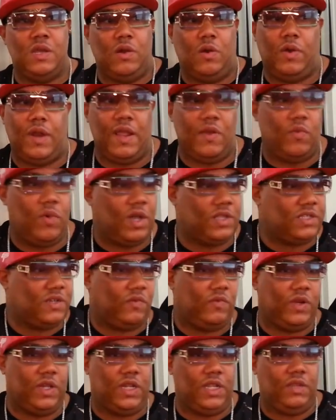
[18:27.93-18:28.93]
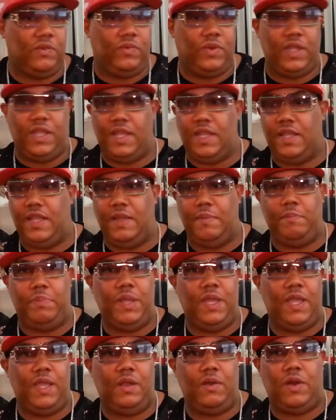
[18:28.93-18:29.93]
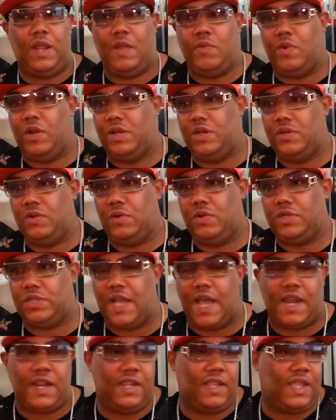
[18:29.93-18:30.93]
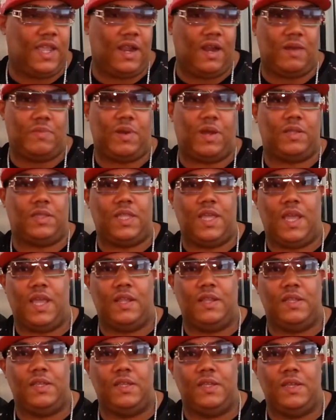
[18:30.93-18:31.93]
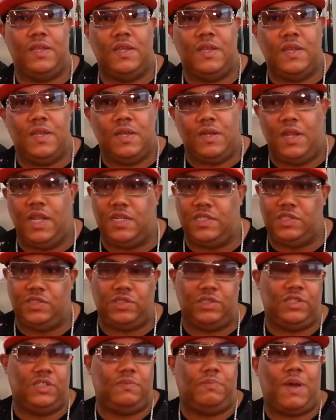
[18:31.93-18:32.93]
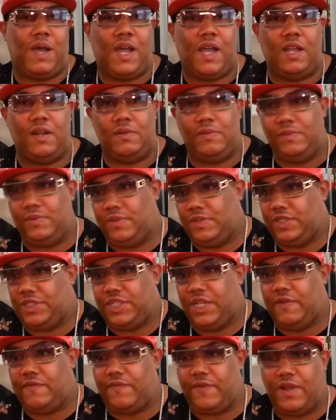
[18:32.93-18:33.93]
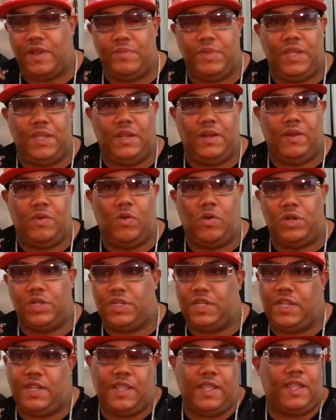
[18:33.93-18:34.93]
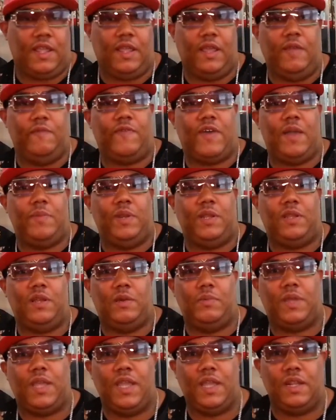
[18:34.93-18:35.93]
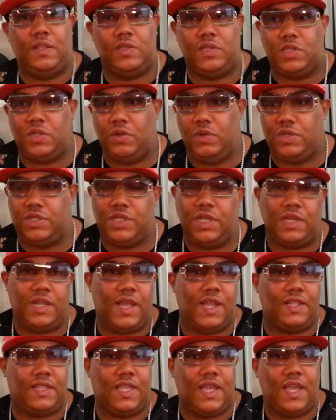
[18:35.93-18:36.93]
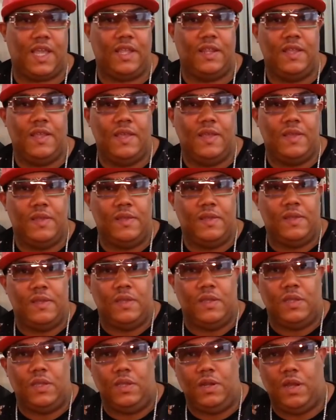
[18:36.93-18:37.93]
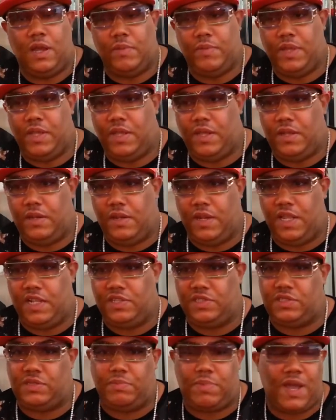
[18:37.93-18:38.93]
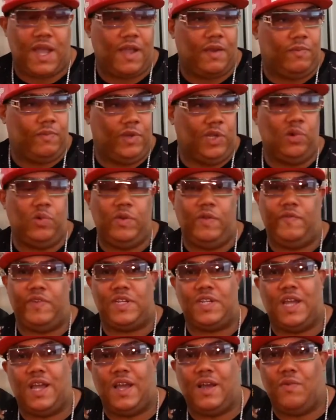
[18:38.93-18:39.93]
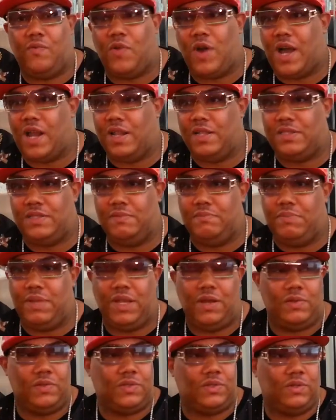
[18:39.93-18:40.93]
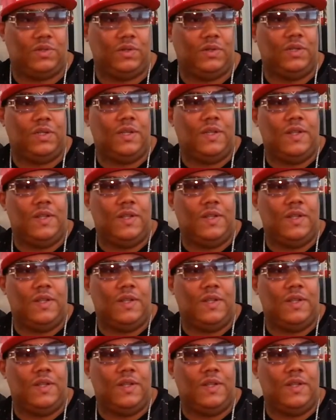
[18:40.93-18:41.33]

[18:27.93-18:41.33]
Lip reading: or they wasn't really with it big, or they wasn't doing. I didn't care about that. Niggas used to just buy shit from me or invite me to come kick at the studio, shit like that. You know what I mean? Niggas used to buy Louis Vuitton wallets and belts, or